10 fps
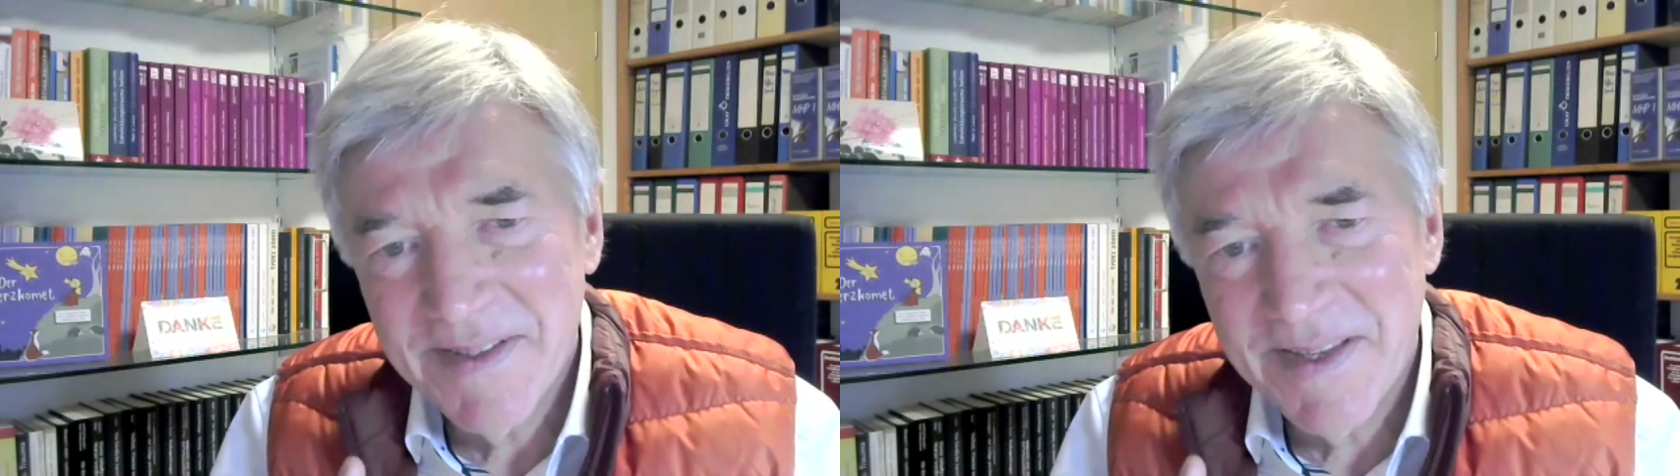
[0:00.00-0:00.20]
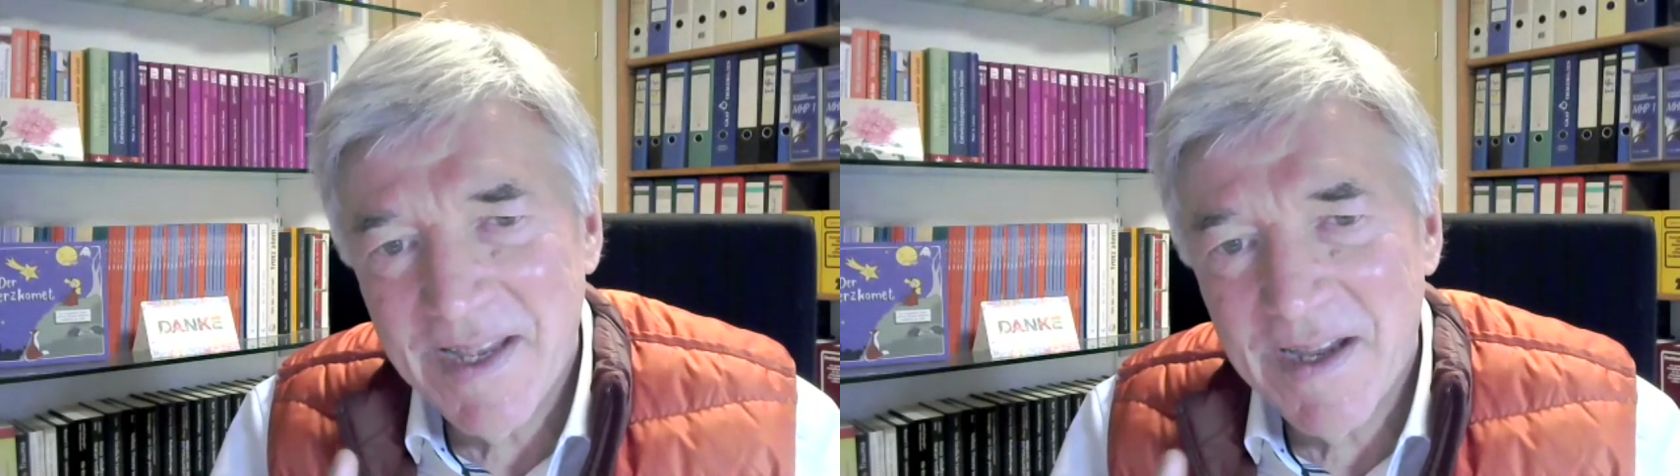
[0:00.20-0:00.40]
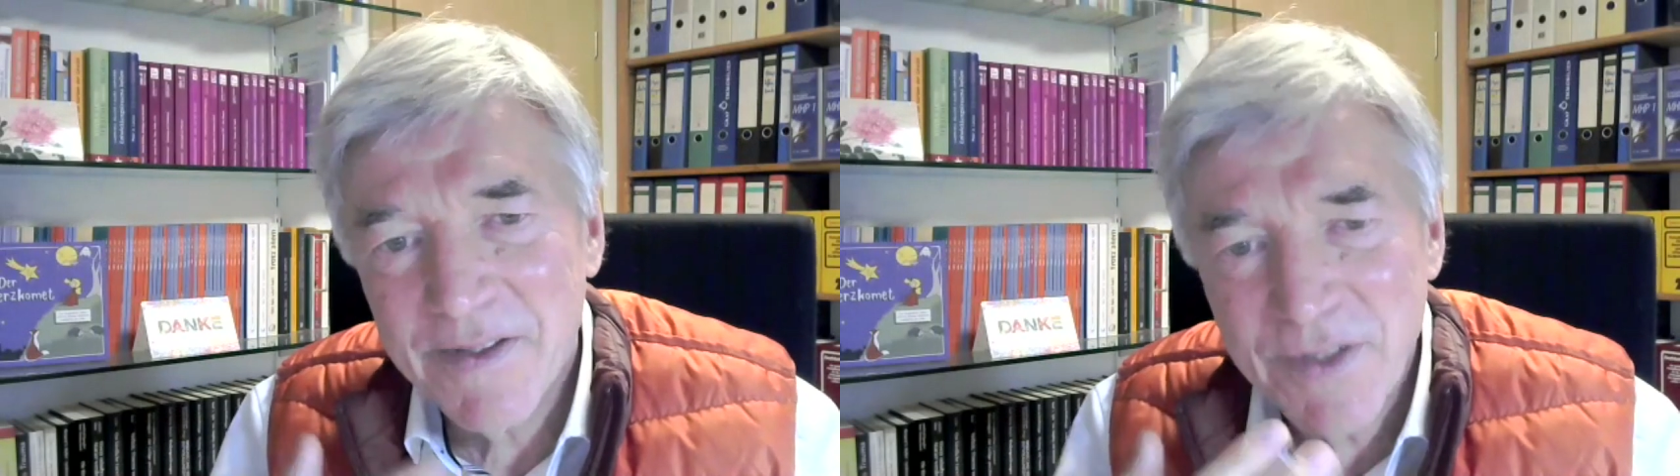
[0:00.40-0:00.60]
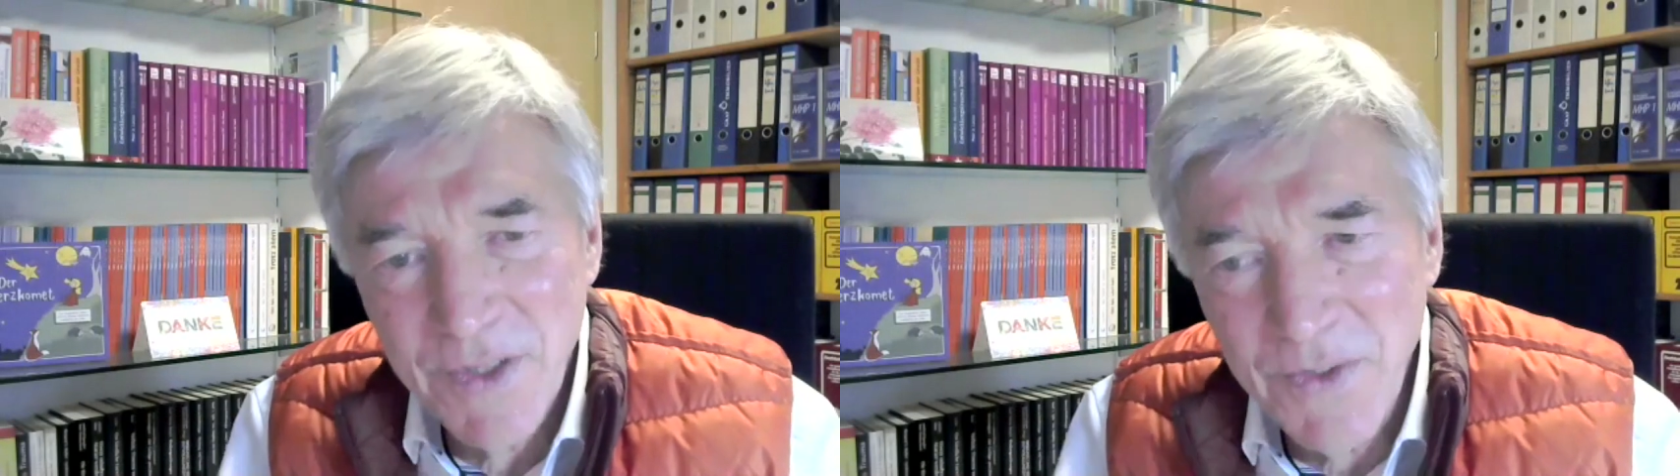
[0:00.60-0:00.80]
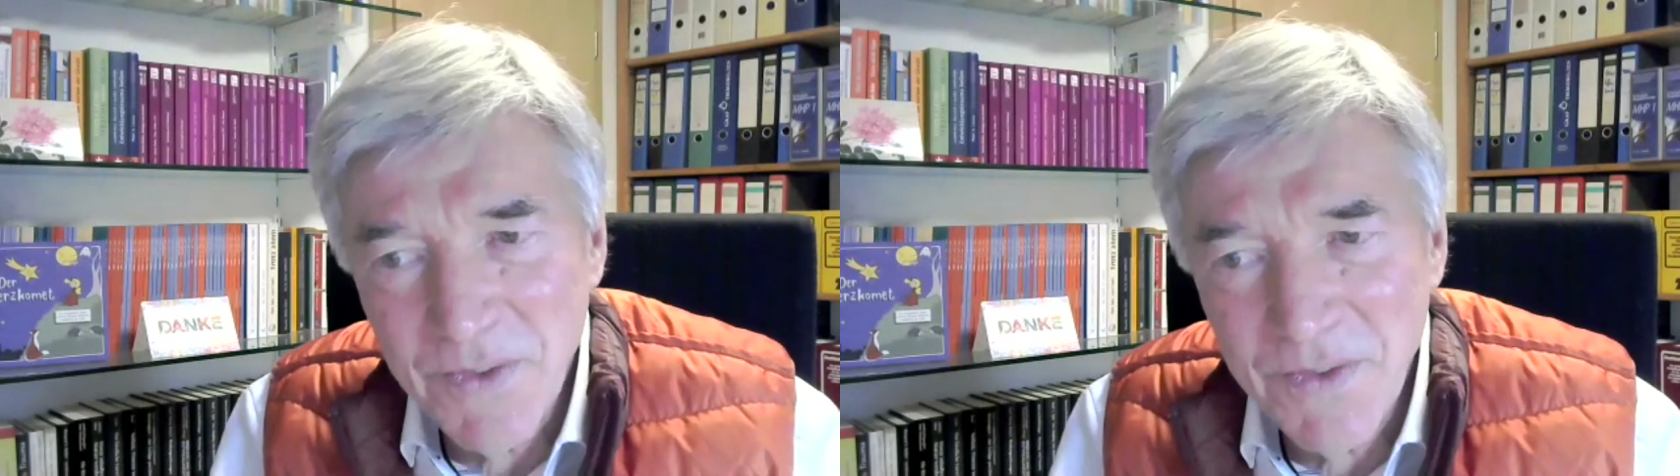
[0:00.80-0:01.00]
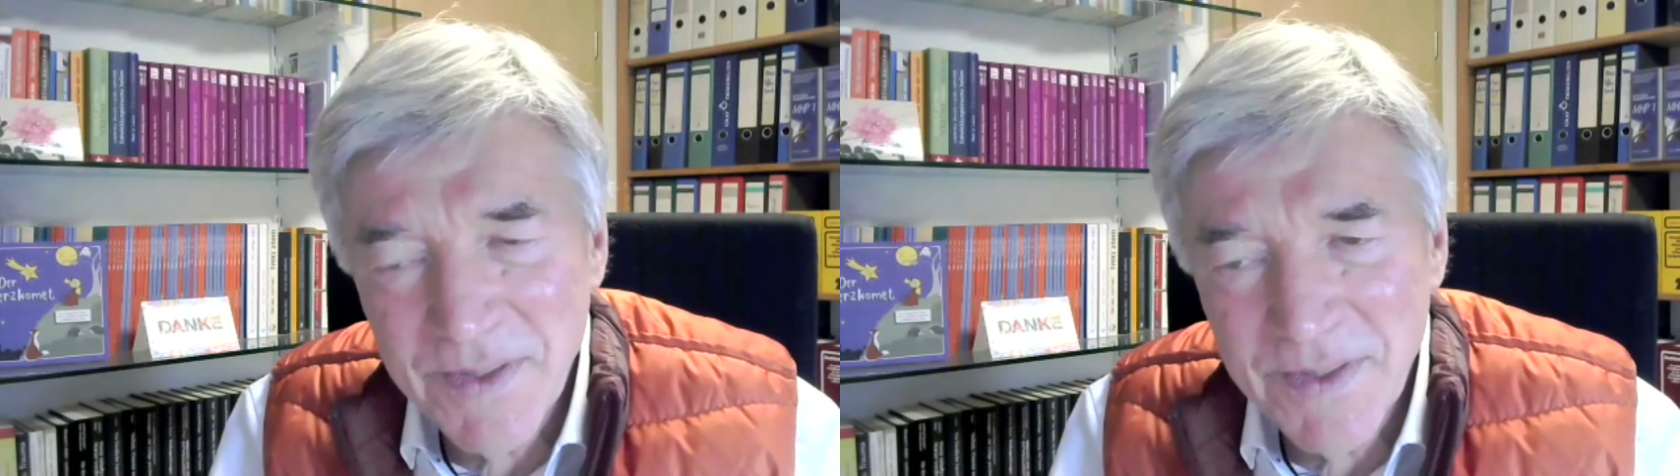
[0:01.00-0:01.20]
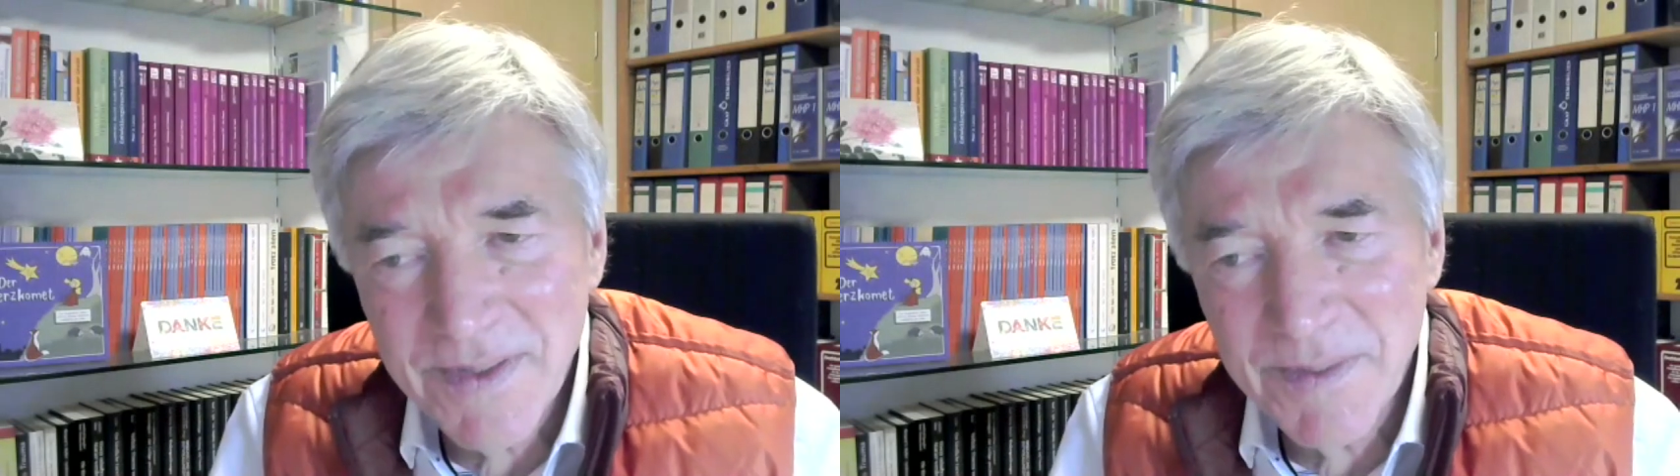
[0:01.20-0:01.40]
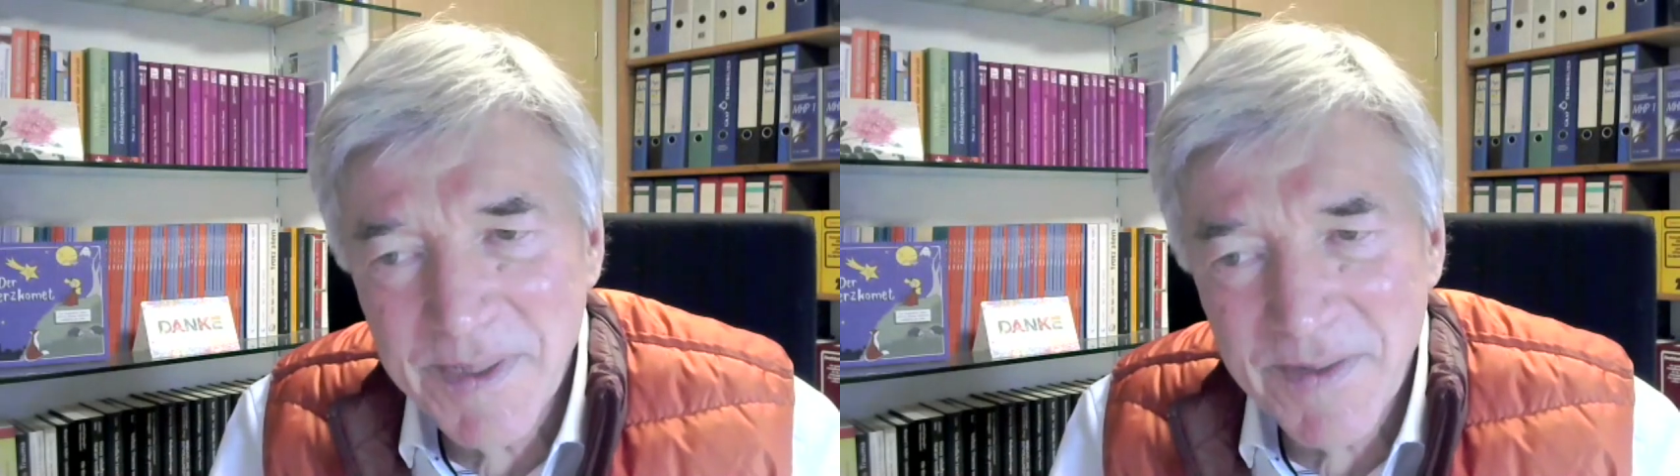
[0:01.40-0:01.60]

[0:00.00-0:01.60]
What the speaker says: I ask you to be the